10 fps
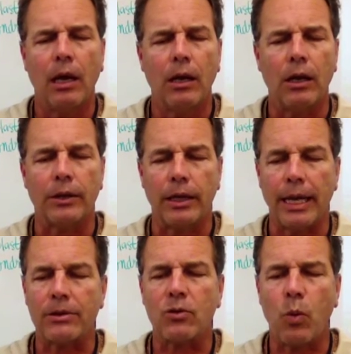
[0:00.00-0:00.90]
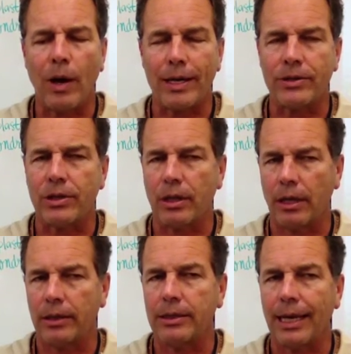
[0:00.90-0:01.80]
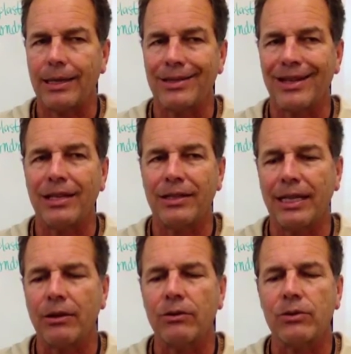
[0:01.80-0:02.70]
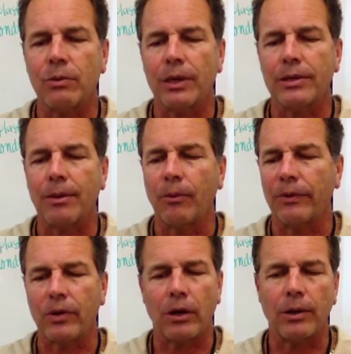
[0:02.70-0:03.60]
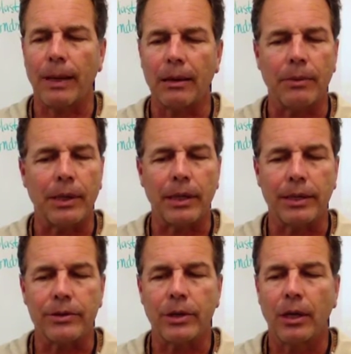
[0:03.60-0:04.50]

Look, the next question on the test it deals with something we've talked about a bunch.